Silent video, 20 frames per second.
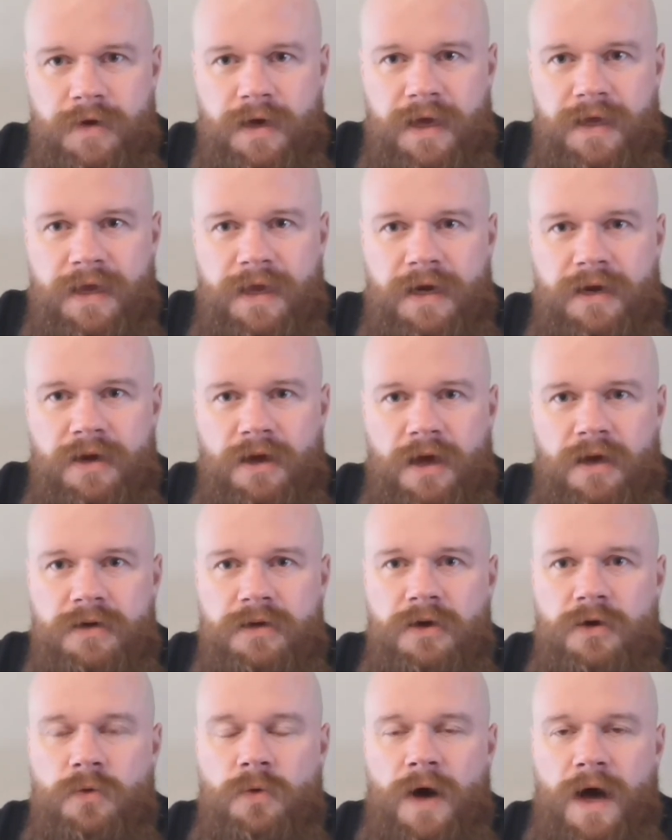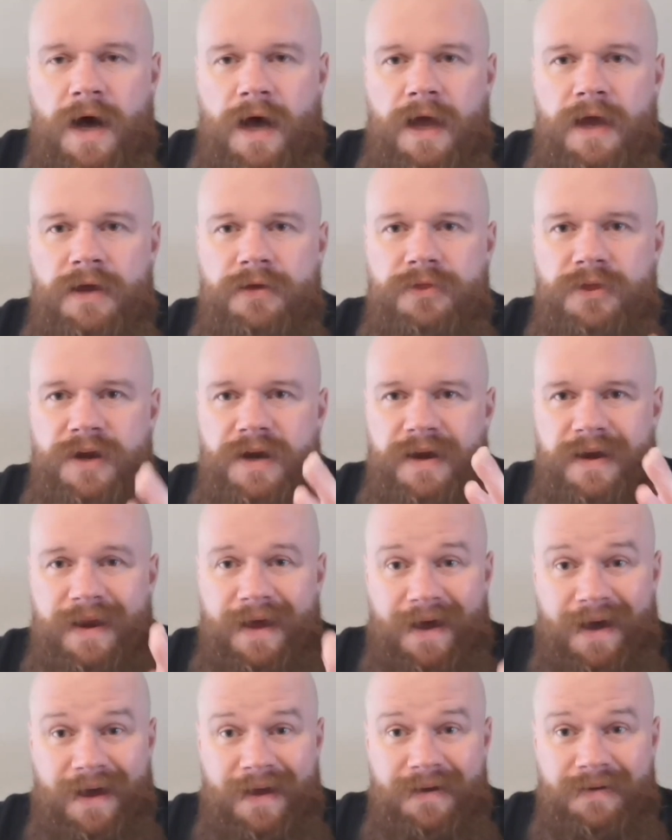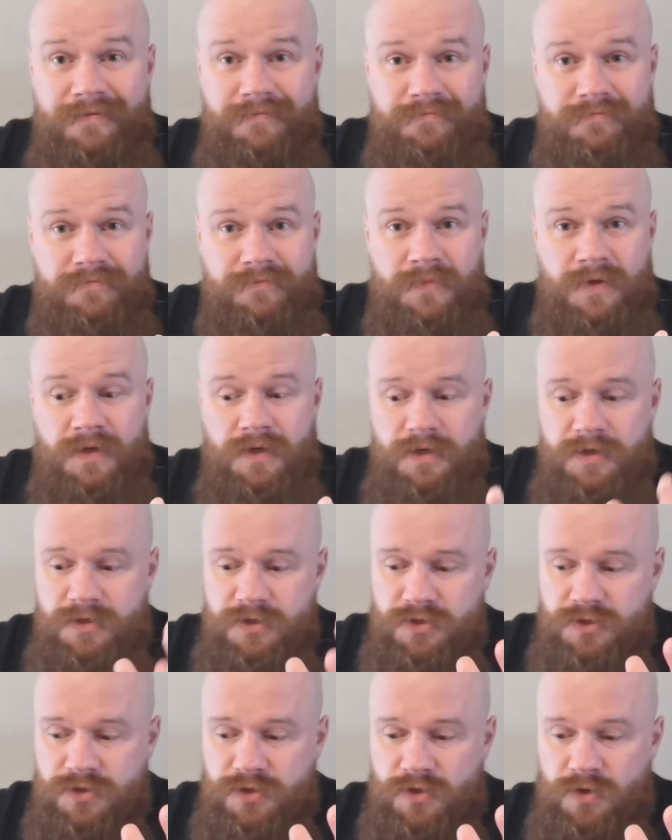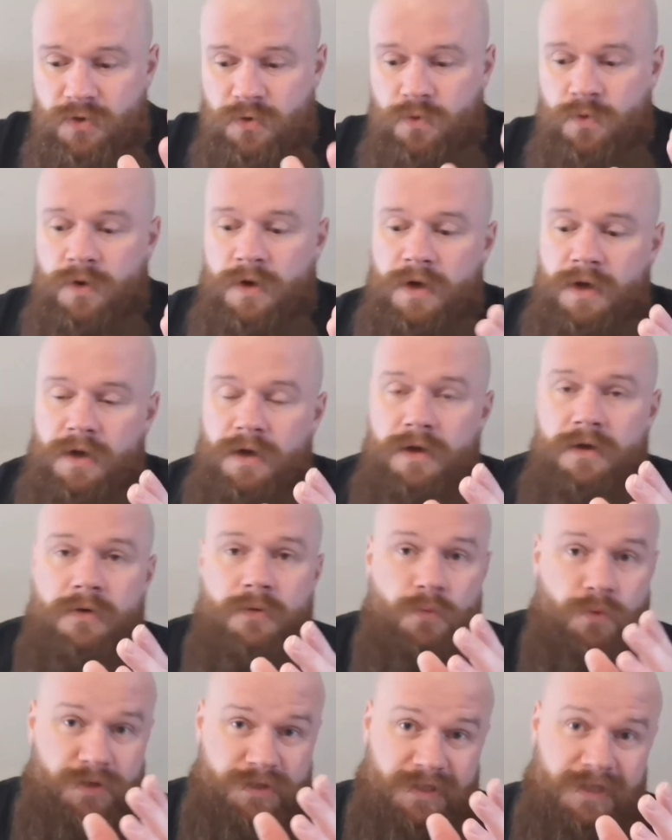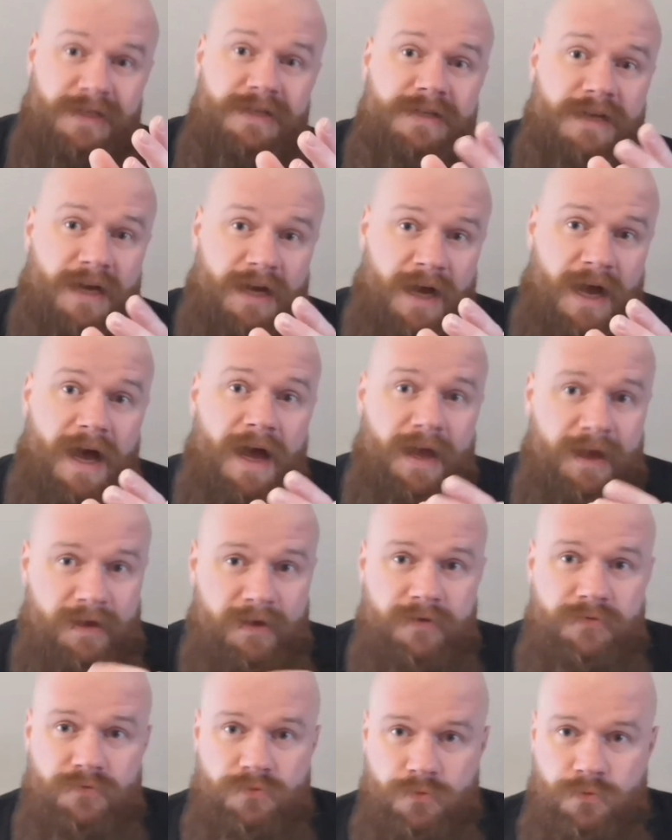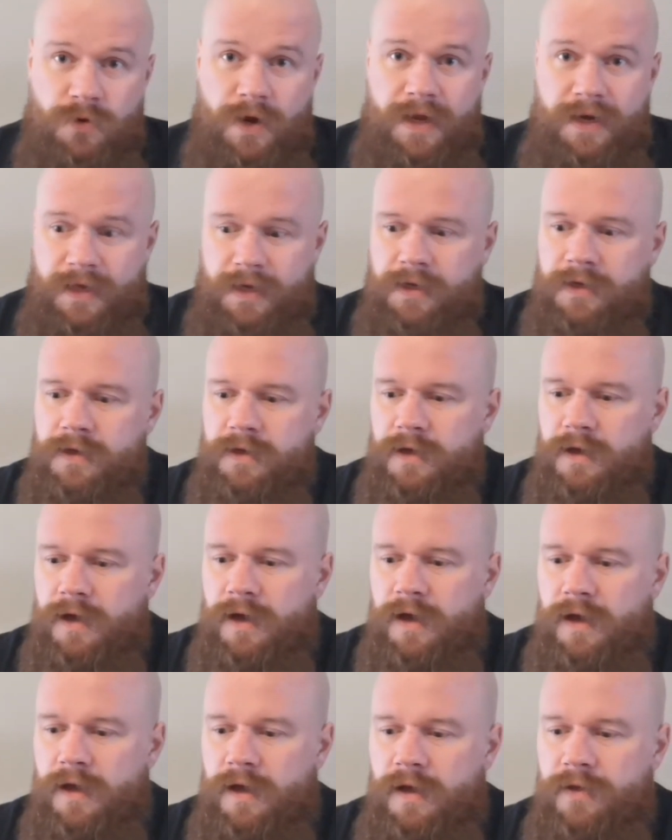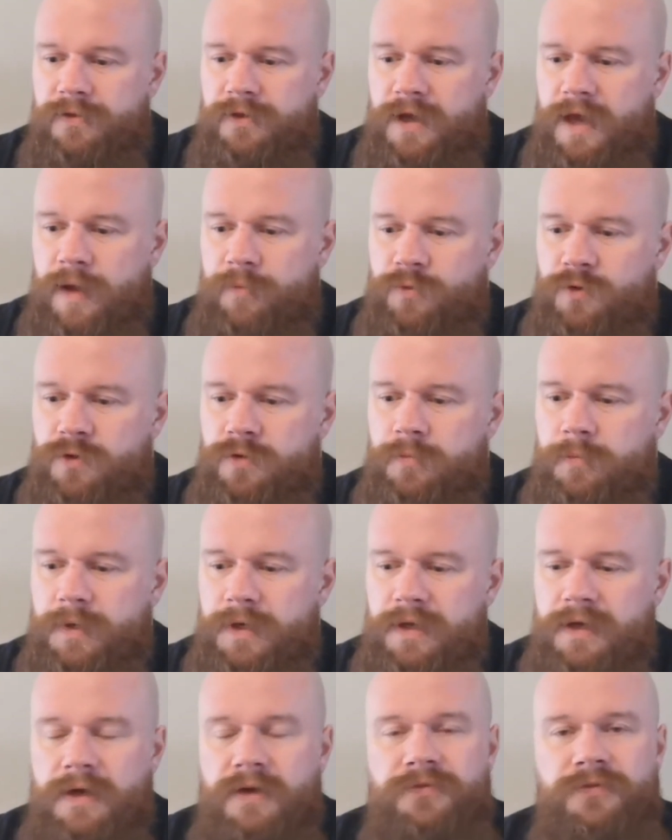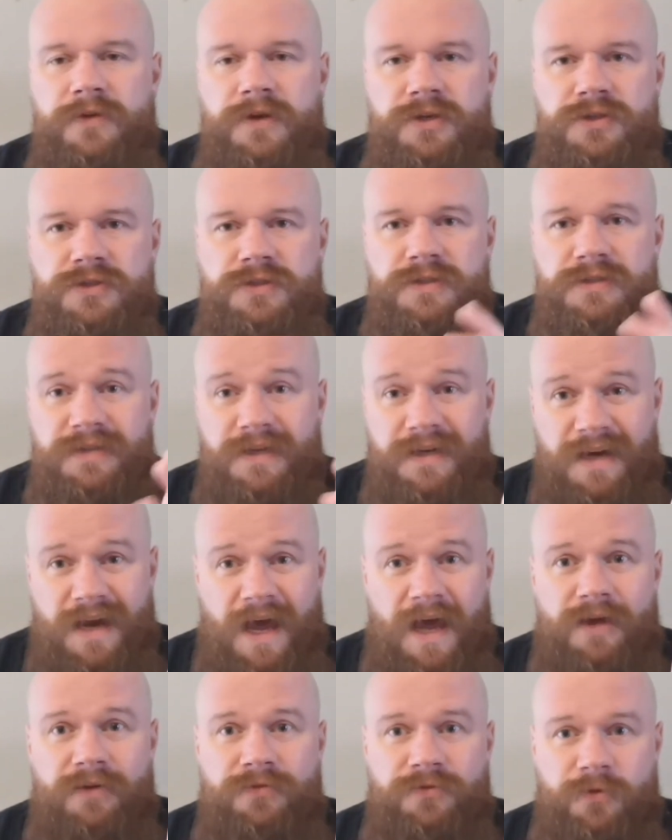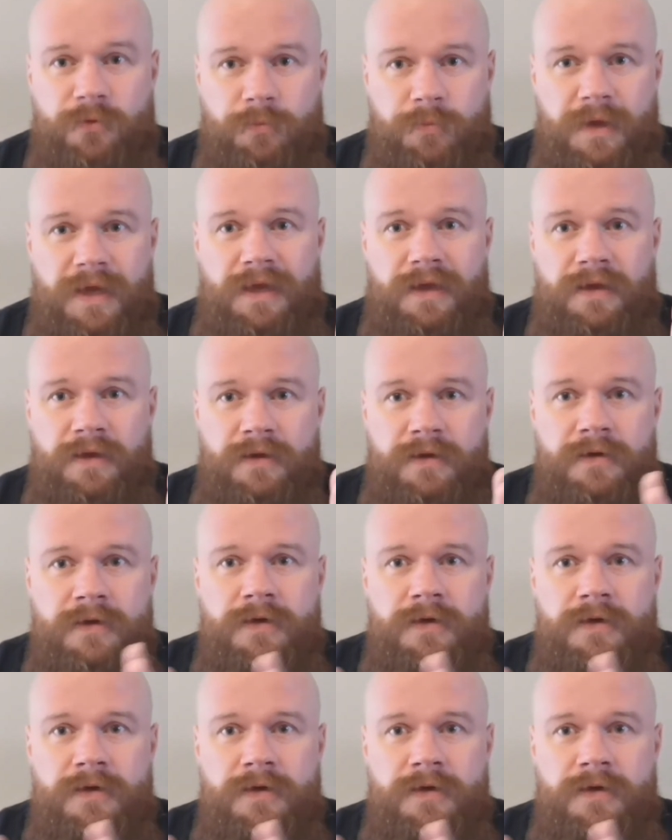I cannot go higher than 9. So, which is a high rating. The Amrut Madeira finish is a 9 for me.